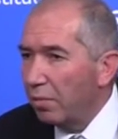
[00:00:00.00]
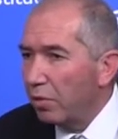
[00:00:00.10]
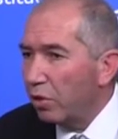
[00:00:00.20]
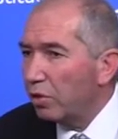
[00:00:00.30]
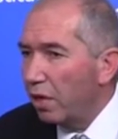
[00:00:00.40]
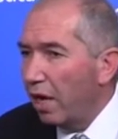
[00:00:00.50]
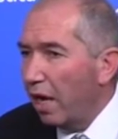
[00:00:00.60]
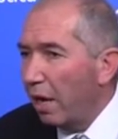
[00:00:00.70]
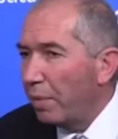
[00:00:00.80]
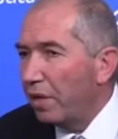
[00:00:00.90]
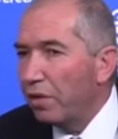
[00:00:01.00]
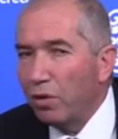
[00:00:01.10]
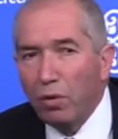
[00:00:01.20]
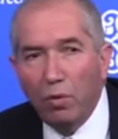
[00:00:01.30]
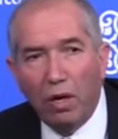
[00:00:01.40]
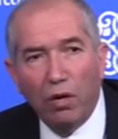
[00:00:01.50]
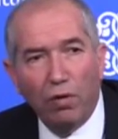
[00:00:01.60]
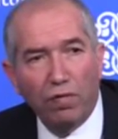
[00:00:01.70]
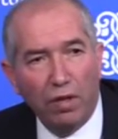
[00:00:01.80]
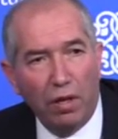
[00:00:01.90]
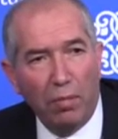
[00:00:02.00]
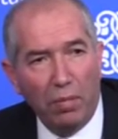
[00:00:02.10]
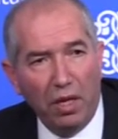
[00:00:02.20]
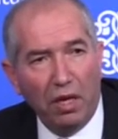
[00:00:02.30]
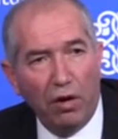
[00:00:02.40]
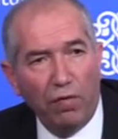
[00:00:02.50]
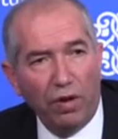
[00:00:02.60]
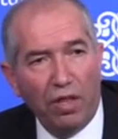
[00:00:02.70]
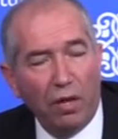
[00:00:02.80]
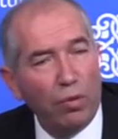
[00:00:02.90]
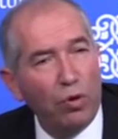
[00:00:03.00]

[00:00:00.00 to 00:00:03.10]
because uh, happened, you know, one of the media over there,